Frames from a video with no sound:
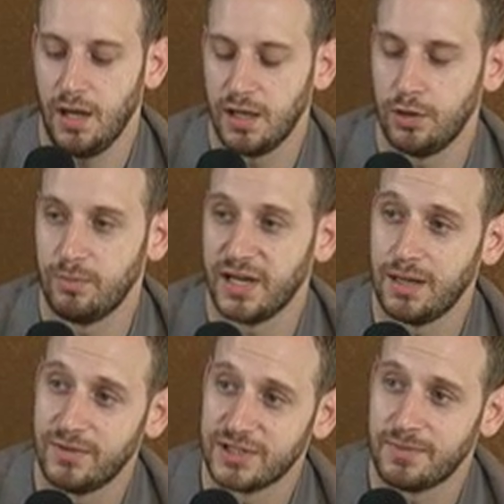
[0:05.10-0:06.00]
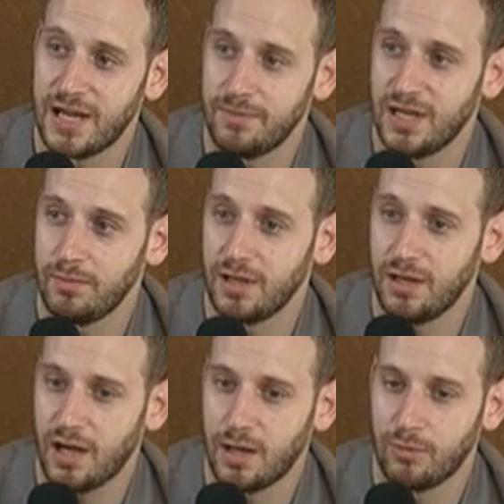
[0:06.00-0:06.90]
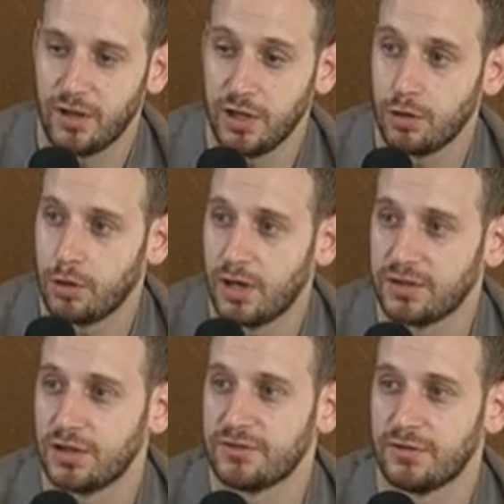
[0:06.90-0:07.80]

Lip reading: Hello, my name is Matt Mamula. I'm one of the co-directors